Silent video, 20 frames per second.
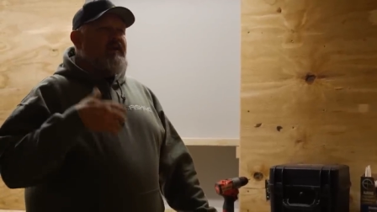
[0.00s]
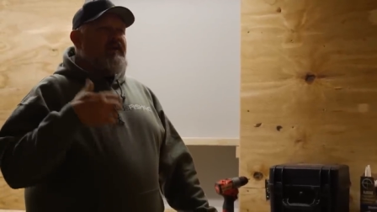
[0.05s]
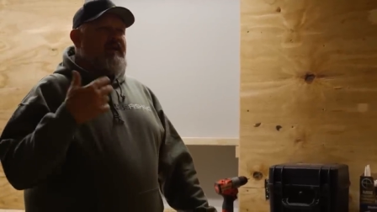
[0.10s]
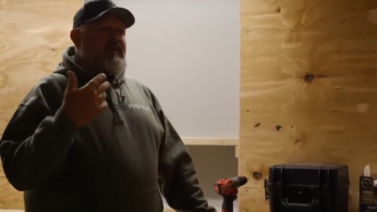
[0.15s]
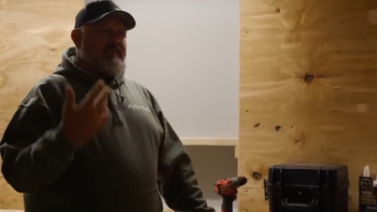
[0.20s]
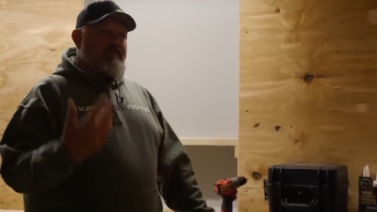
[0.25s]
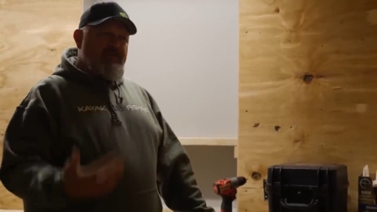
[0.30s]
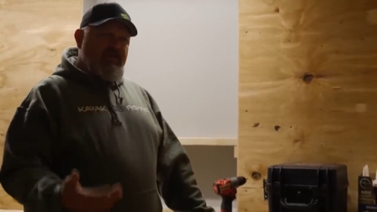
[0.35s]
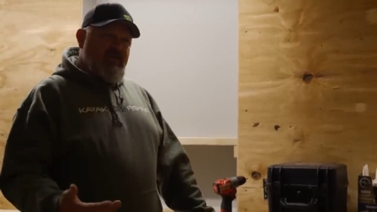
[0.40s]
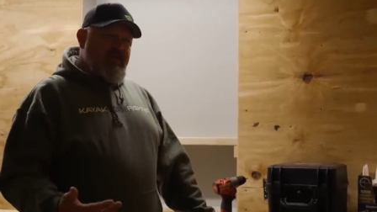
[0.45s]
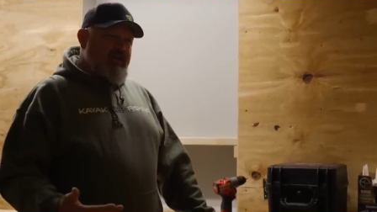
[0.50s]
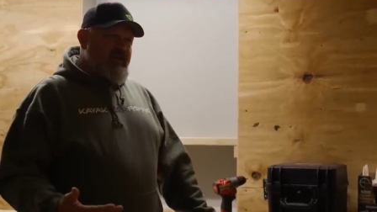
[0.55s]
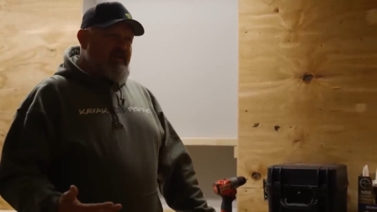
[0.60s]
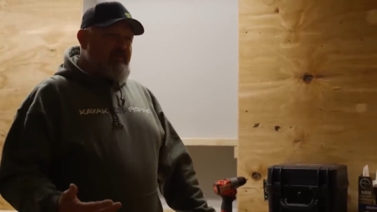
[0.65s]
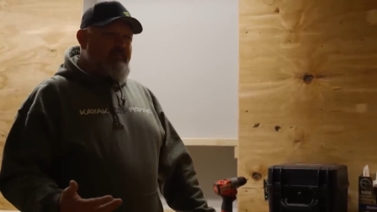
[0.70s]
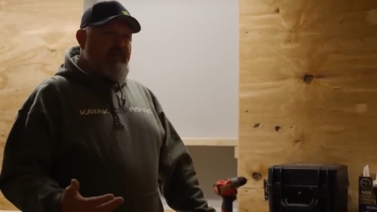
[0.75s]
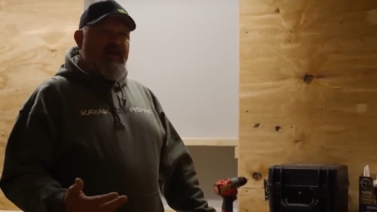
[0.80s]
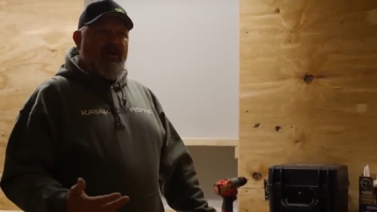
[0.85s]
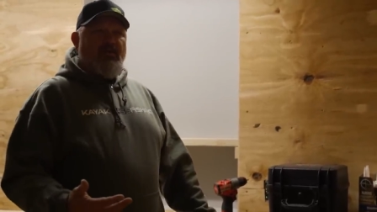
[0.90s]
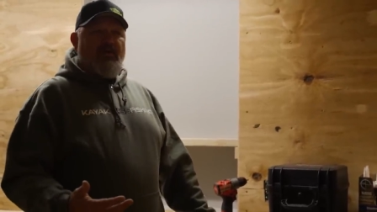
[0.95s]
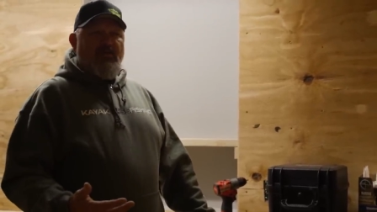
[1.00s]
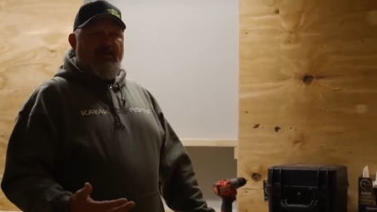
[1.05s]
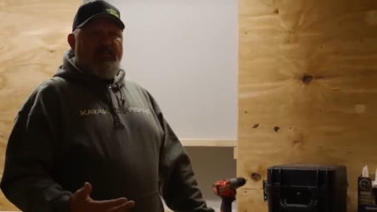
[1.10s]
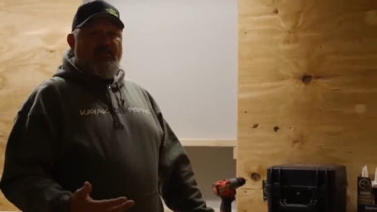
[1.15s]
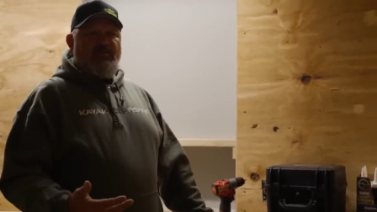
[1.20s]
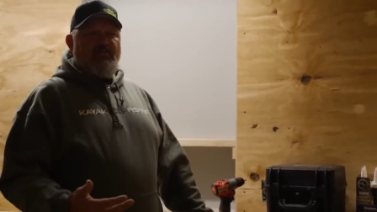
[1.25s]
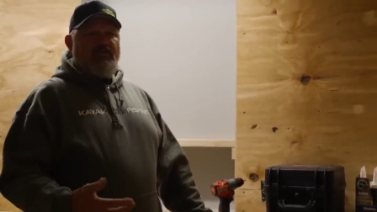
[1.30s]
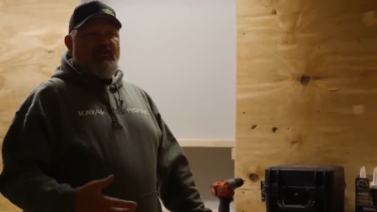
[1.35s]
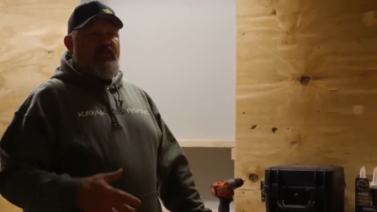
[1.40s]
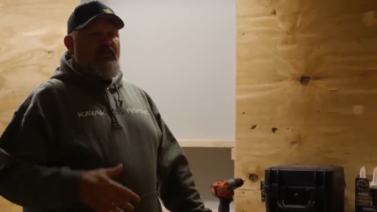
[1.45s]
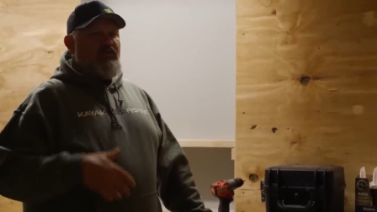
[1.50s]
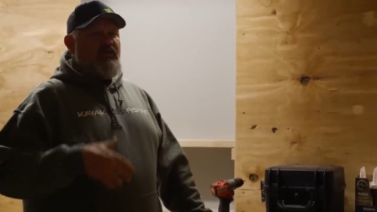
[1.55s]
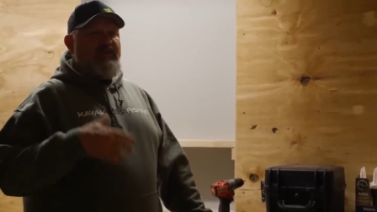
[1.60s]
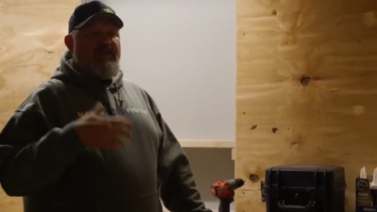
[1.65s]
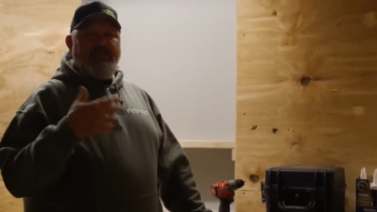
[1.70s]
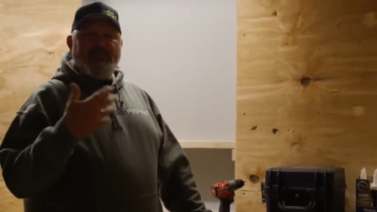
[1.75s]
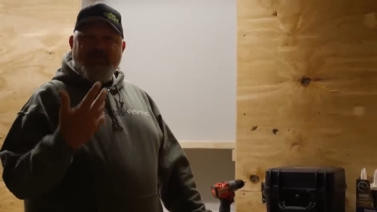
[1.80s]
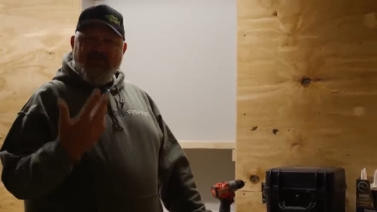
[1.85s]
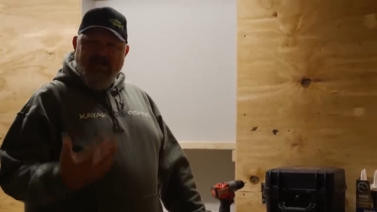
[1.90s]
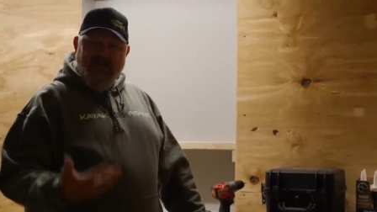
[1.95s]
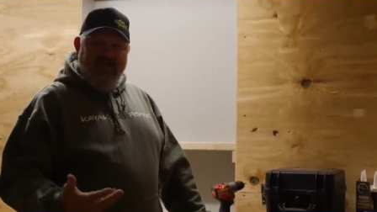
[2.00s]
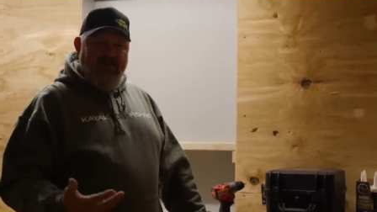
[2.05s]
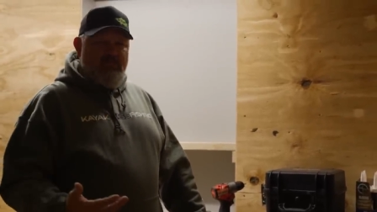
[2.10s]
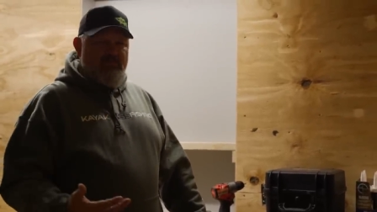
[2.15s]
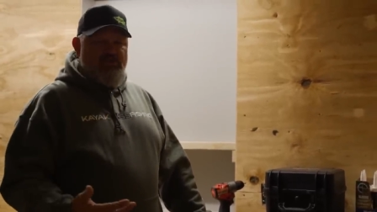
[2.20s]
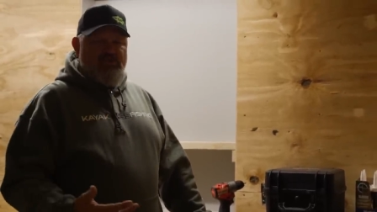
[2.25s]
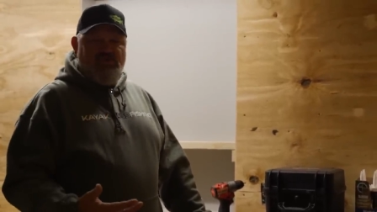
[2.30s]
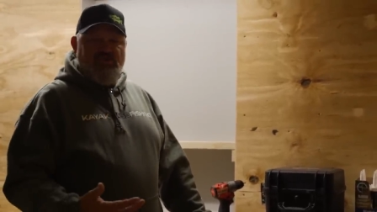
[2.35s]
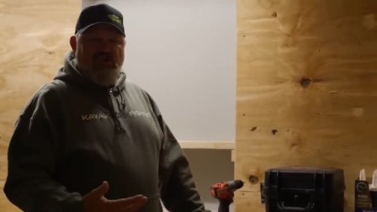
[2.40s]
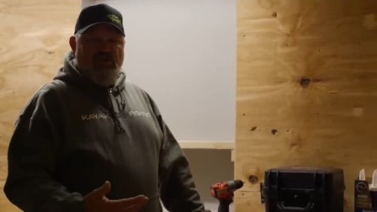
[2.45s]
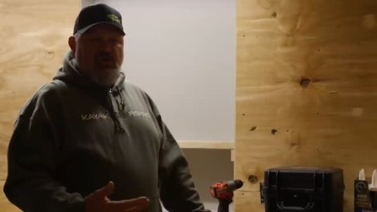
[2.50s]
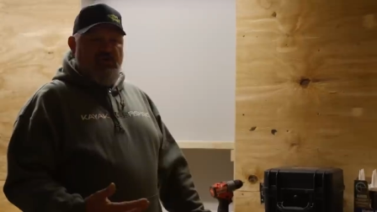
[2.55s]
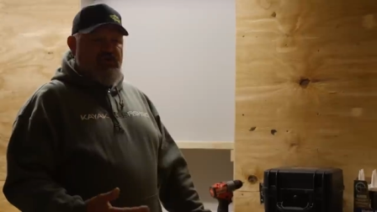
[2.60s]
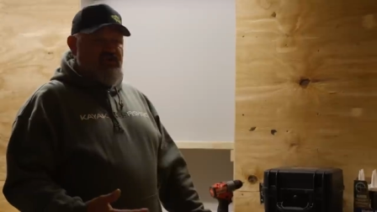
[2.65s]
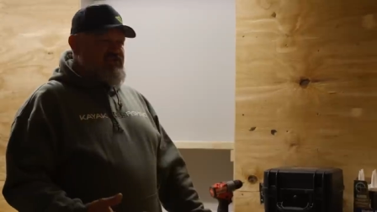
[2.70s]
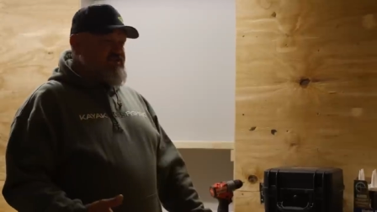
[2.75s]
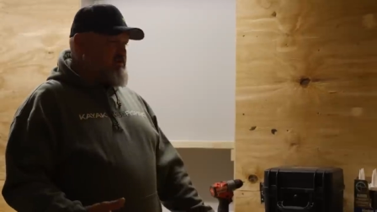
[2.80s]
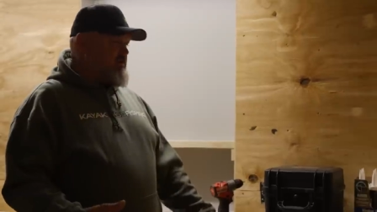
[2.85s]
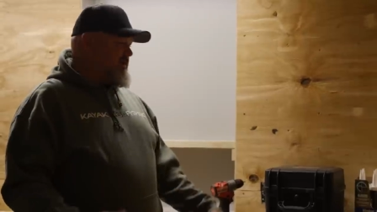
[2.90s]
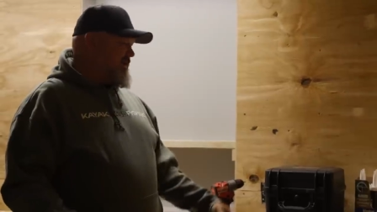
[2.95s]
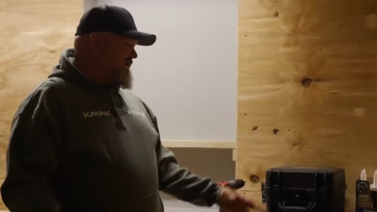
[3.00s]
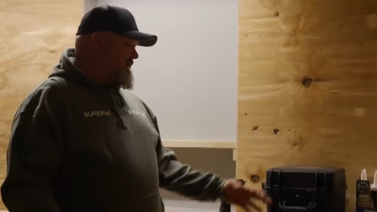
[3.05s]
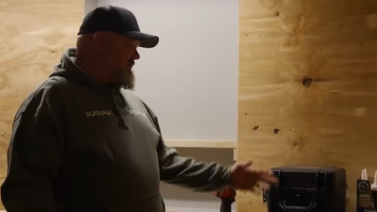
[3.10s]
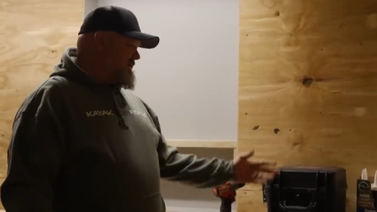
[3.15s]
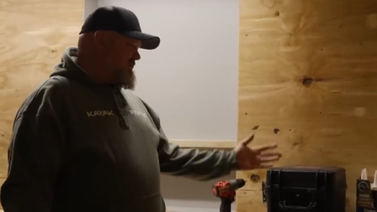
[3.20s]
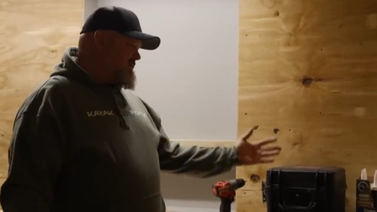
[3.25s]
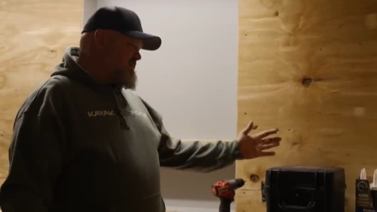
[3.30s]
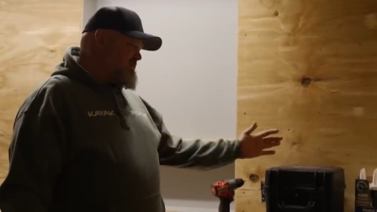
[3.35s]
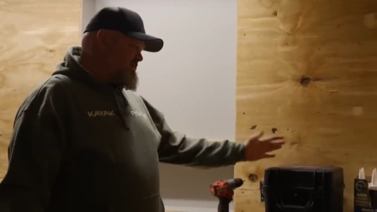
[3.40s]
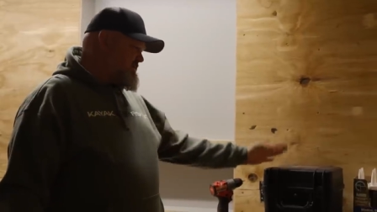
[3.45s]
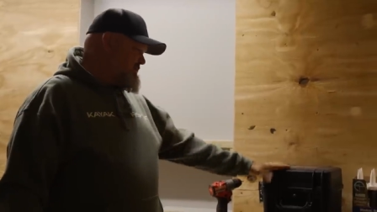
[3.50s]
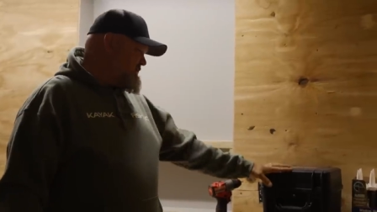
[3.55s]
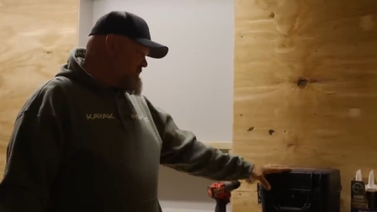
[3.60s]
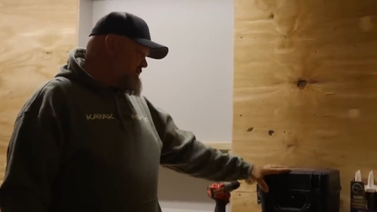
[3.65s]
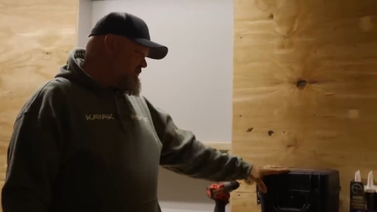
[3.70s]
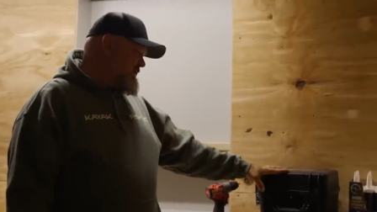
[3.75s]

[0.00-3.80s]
keeping gear powered up on the road, keeping cameras charged is